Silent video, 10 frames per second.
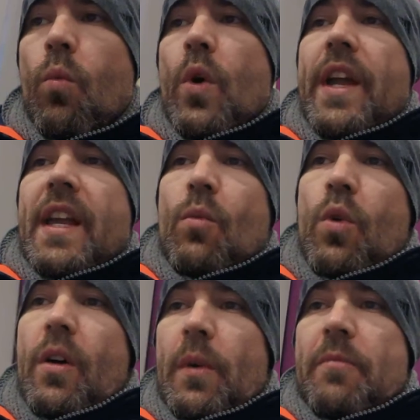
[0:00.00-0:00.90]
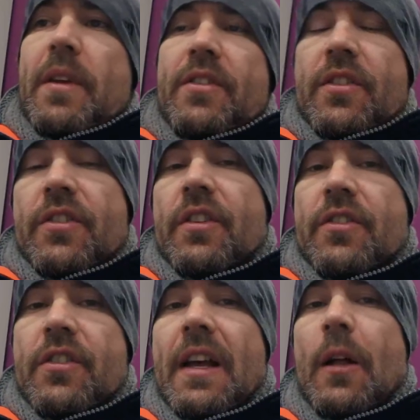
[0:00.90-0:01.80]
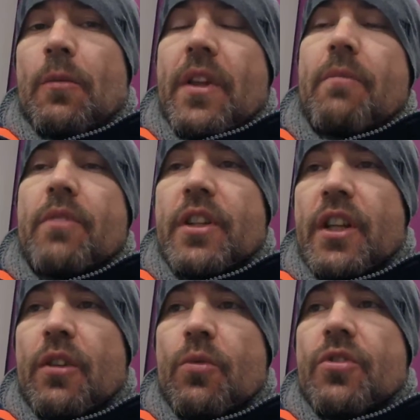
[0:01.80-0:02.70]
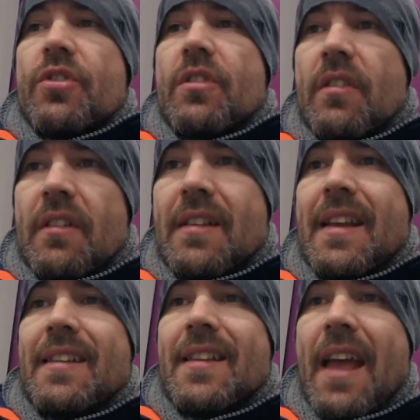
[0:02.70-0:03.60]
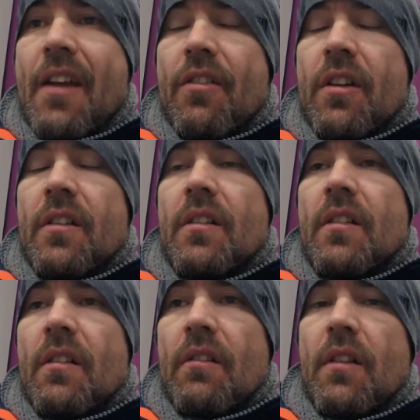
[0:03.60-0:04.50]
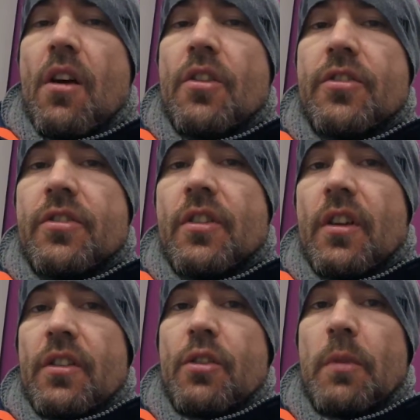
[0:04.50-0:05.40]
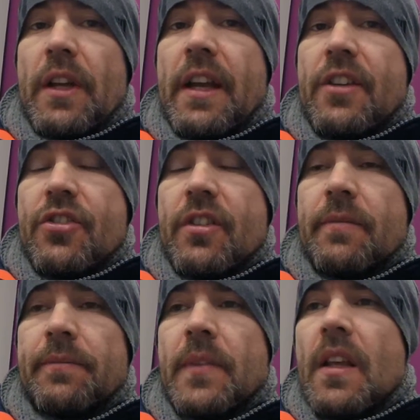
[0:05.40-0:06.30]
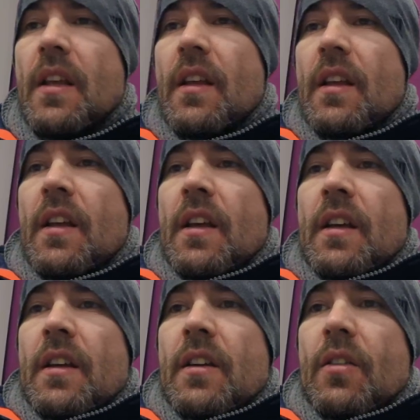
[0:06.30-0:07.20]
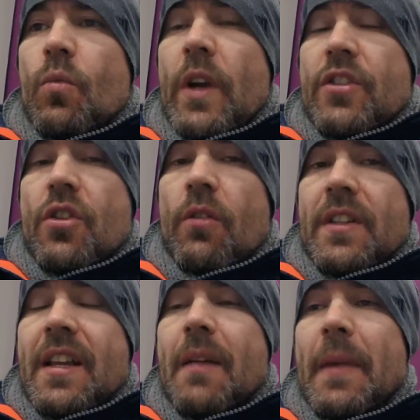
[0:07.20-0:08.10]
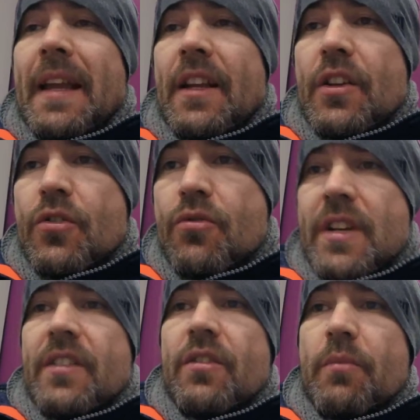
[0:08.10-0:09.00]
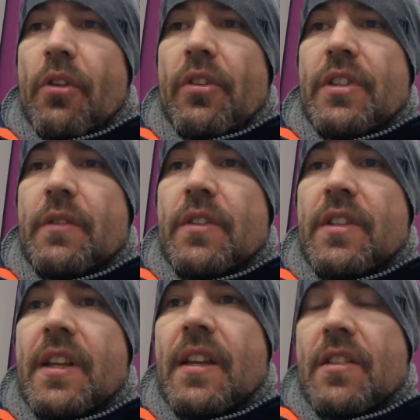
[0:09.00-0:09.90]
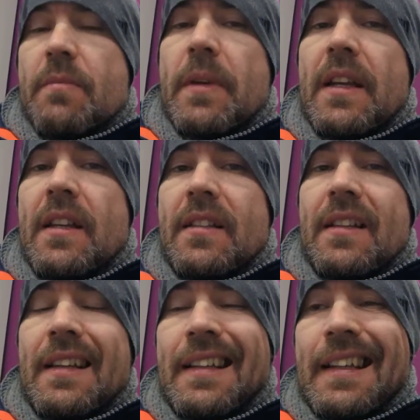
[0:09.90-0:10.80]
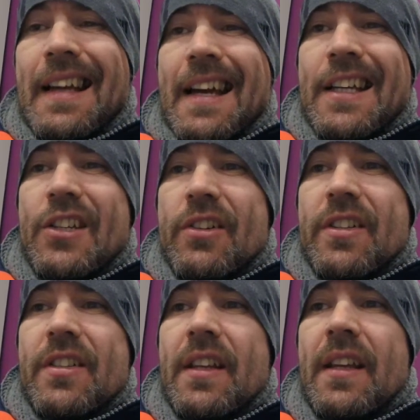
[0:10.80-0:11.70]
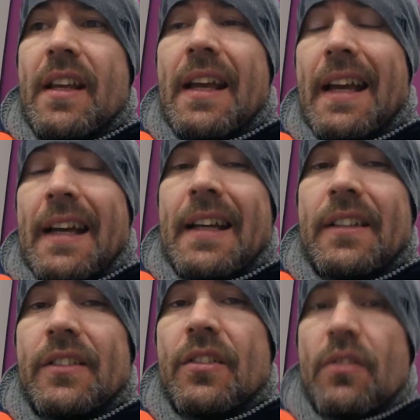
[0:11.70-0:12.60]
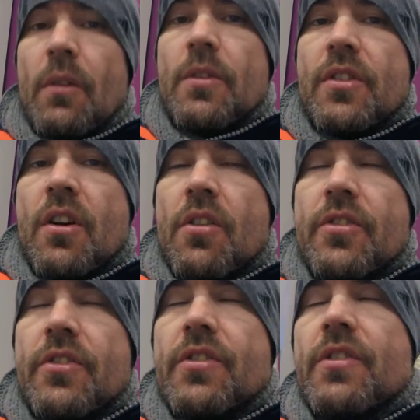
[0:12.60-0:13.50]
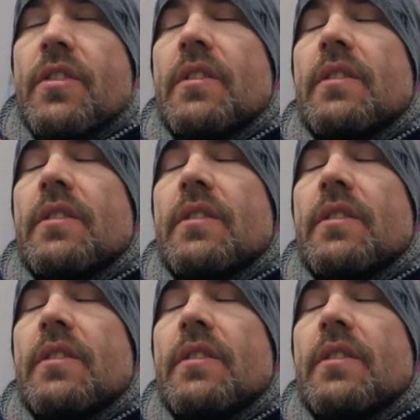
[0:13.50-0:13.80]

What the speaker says: We work with businesses to help them reduce data error, loss and duplication, which over time increases productivity, speed, accuracy and lowers costs.